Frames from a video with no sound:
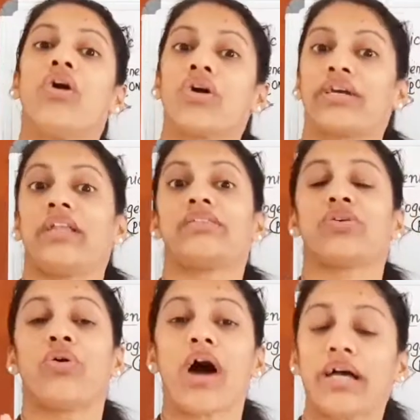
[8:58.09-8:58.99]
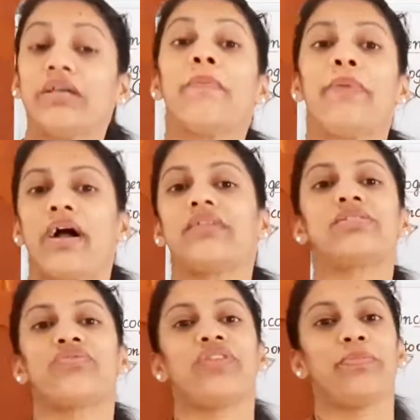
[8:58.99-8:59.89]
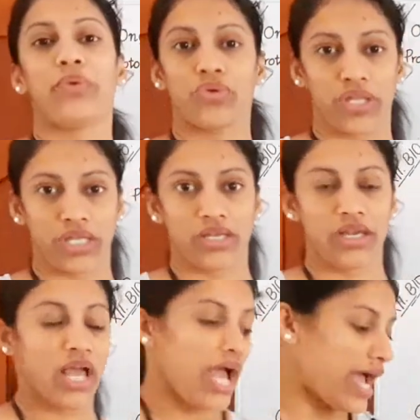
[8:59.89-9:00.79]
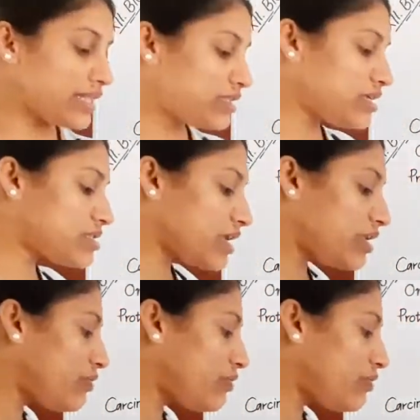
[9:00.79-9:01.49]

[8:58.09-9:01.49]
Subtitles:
organs or other parts of the body. And this